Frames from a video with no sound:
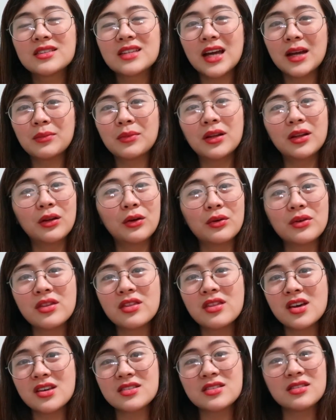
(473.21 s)
Time
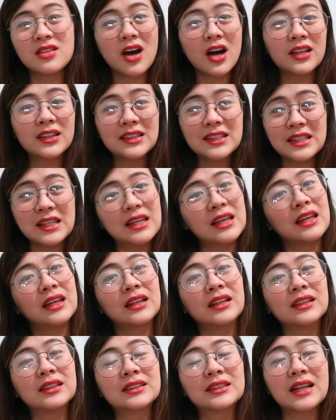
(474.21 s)
alone does not
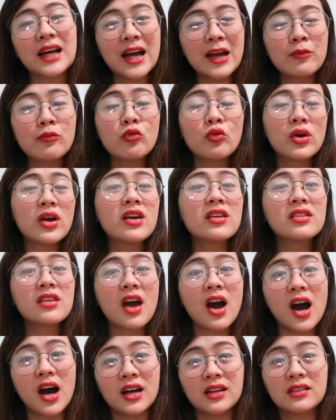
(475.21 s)
heal. Time with
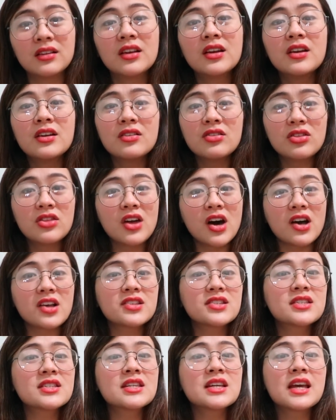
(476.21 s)
God
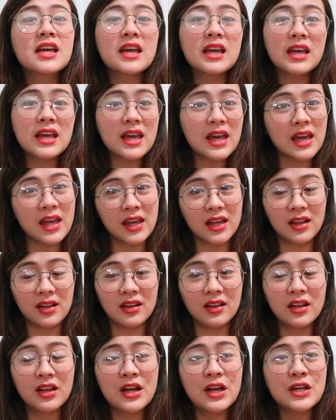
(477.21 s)
does heal.
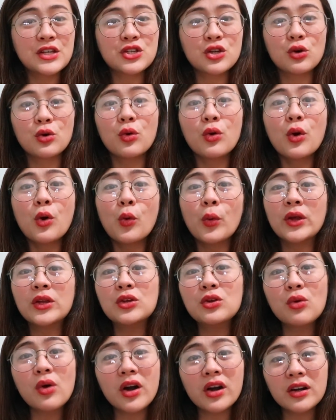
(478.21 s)
So,
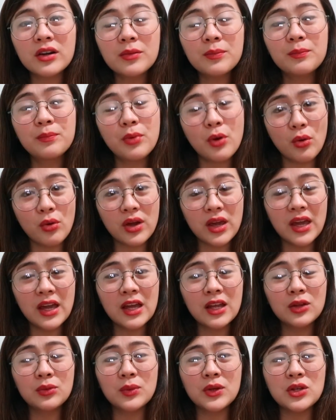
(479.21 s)
when you are
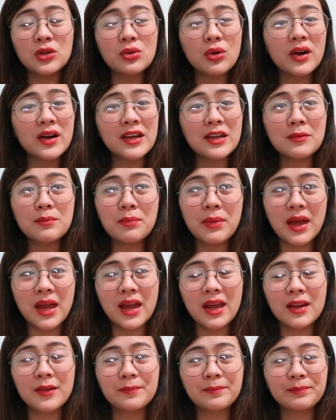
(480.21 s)
broken, when you are in
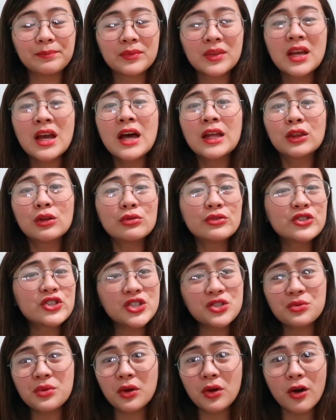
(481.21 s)
pain, don't
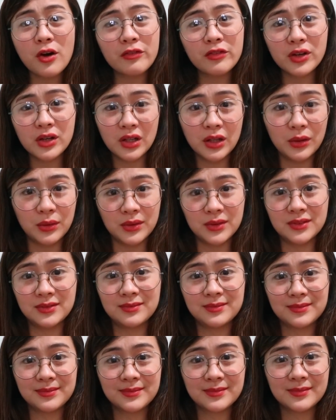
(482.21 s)
just recover alone.
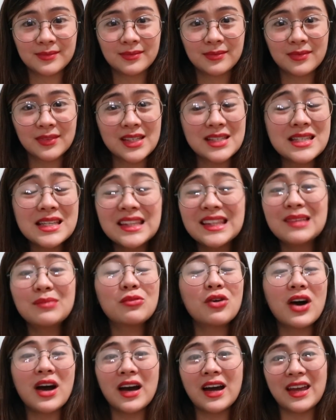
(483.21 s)
Kasi hindi
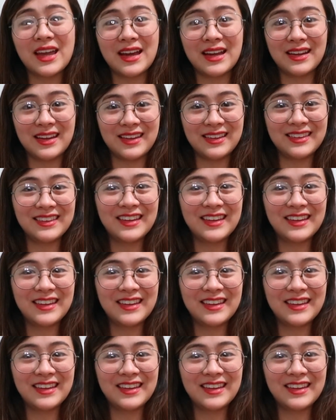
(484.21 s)
mo kakayanin.